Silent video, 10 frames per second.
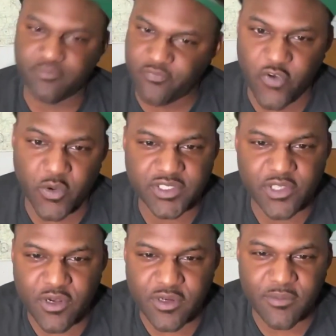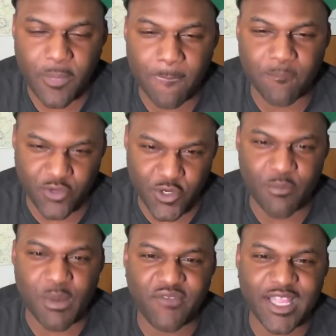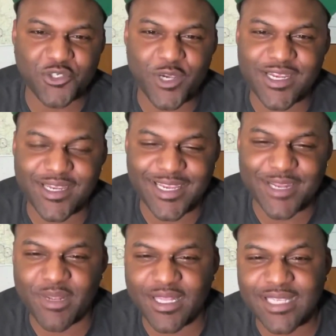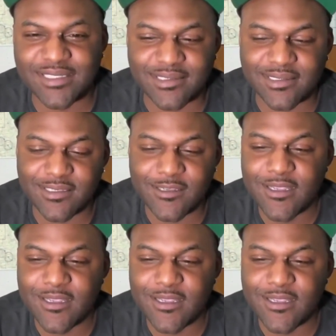focused on my flight training and getting my license.